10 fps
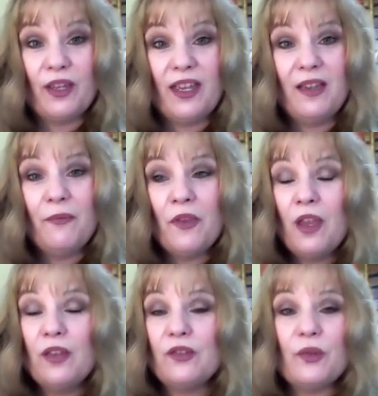okay?
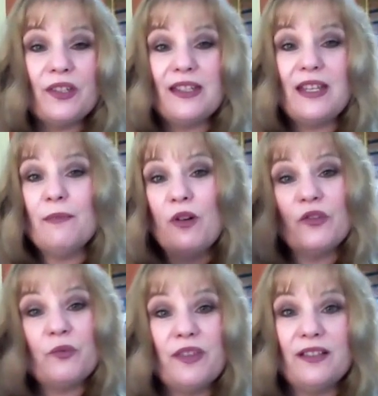So it's the same
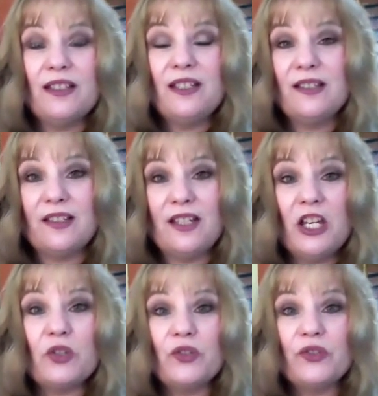goes with entities and
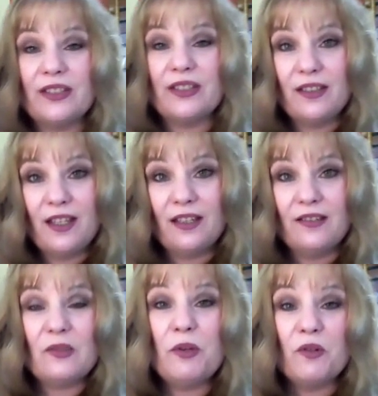angels
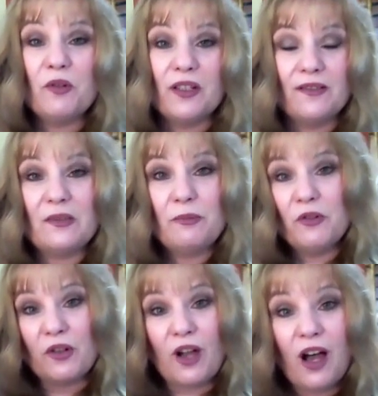and spirit
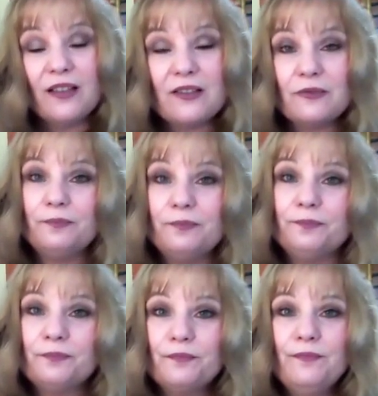guides.
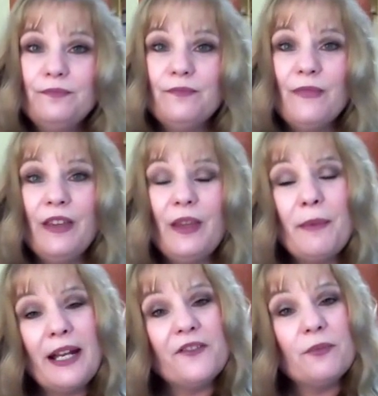They
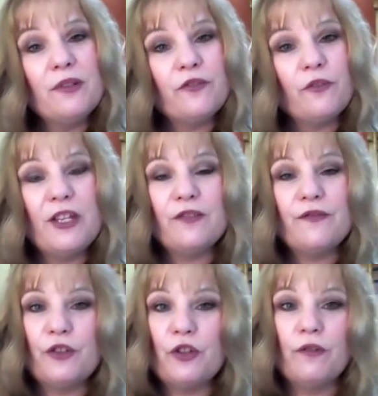might have some information
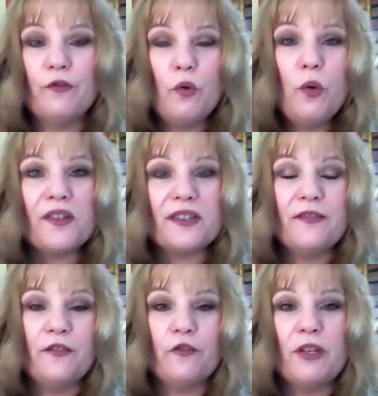for you. Of course, they
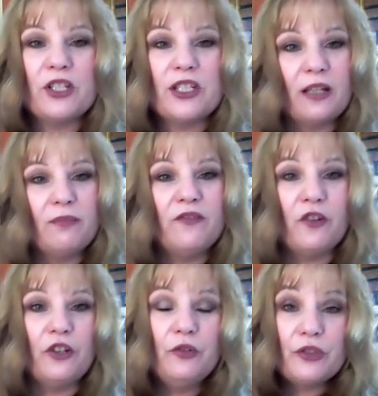have information that could be
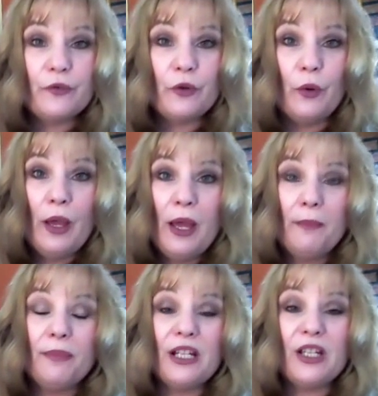very useful,
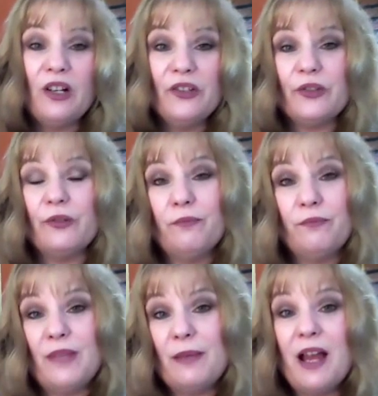but it could also
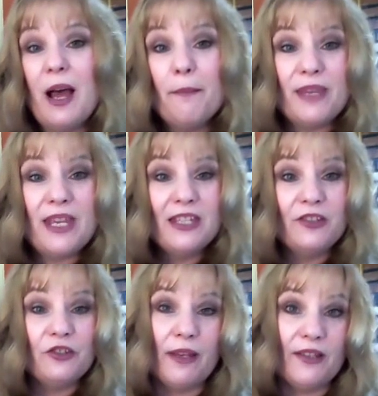maybe not be in
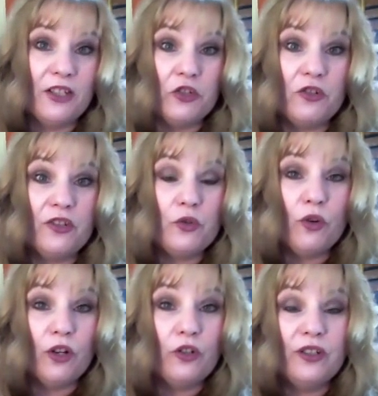your best interest,
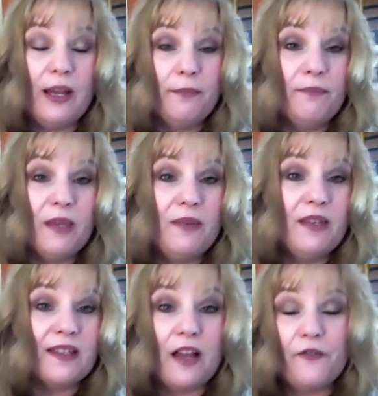or maybe
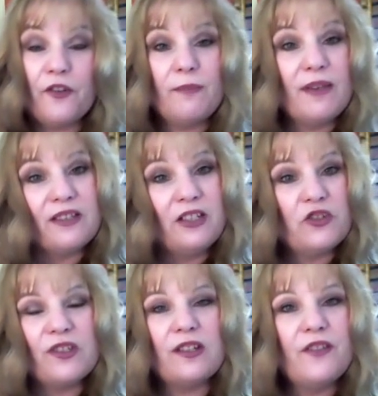it's not for the best
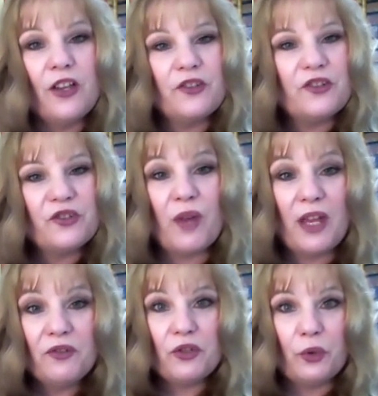interest of others
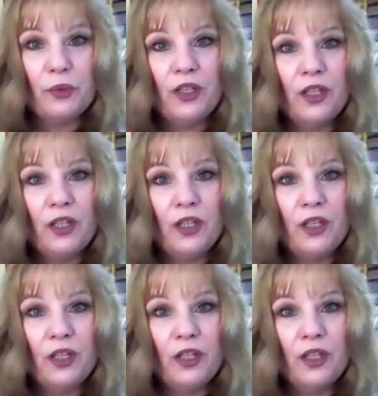around you.